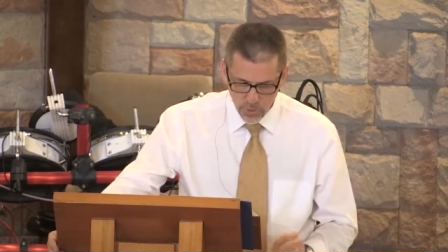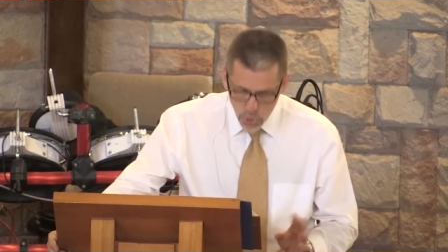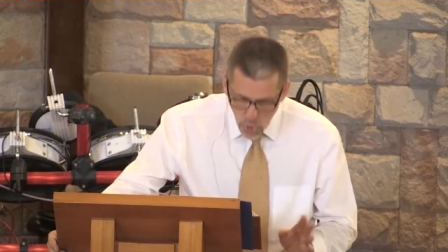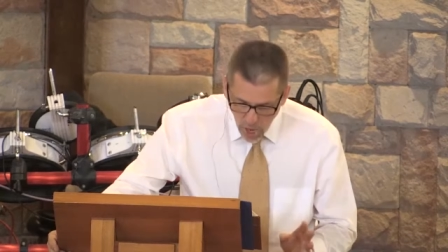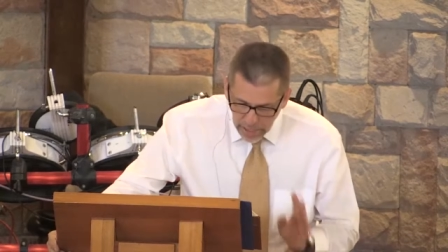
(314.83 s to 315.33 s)

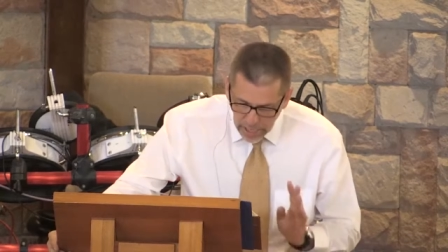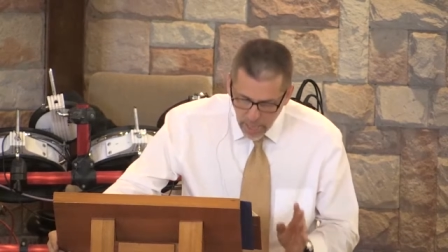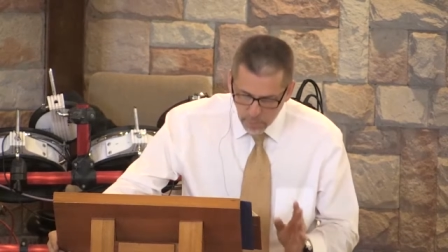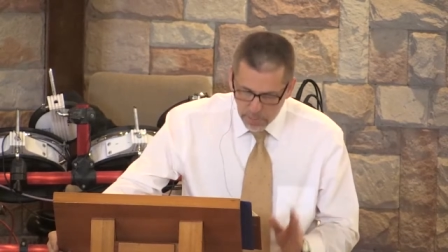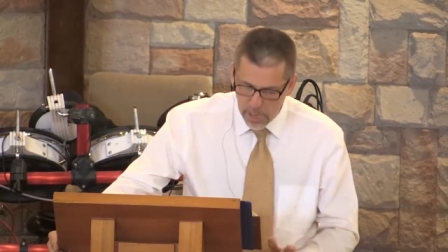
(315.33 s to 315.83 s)
do not
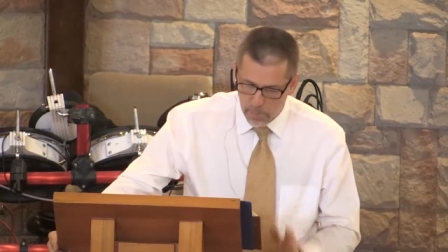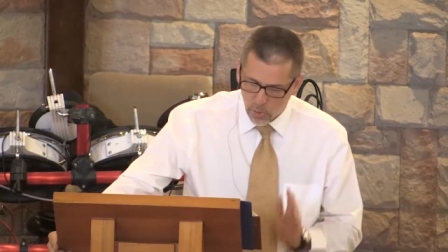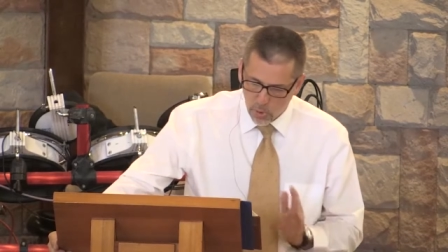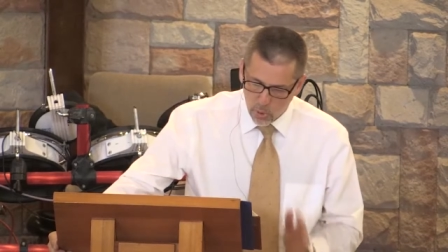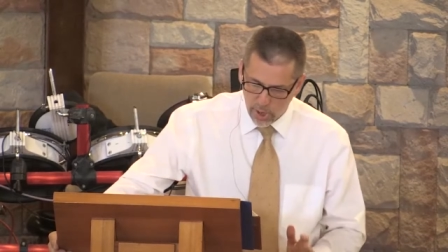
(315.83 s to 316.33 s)
let
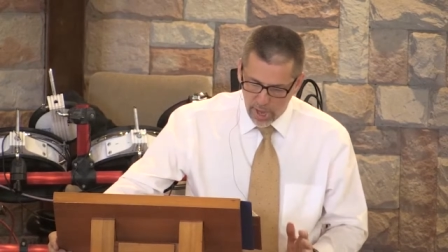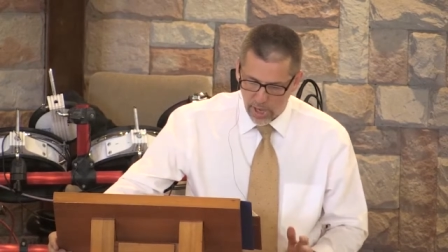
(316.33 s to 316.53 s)
people or